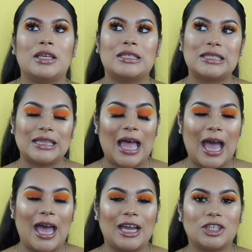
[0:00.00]

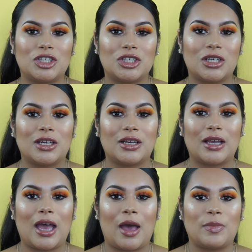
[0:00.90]
slash
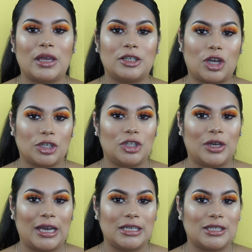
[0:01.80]
I'm going to talk to you
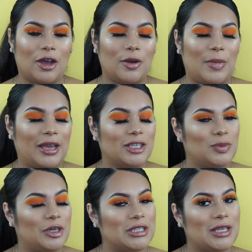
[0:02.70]
guys on my
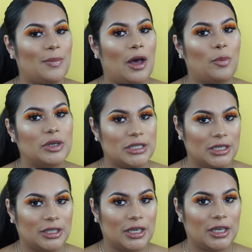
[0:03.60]
experience about
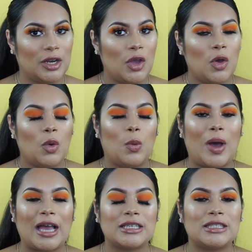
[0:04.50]
Brazilian
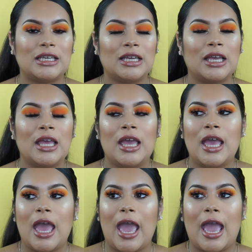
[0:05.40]
waxing.
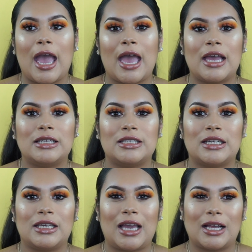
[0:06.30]
And
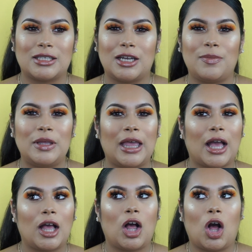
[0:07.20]
yeah, it's going to be
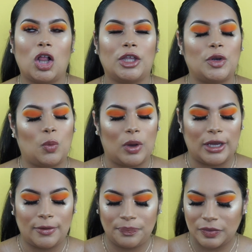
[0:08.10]
like all in
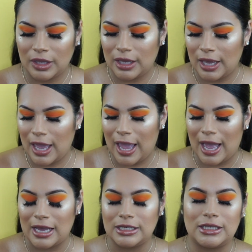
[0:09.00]
one.
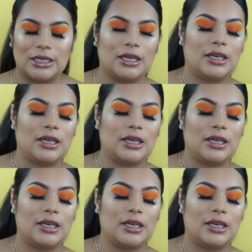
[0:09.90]
And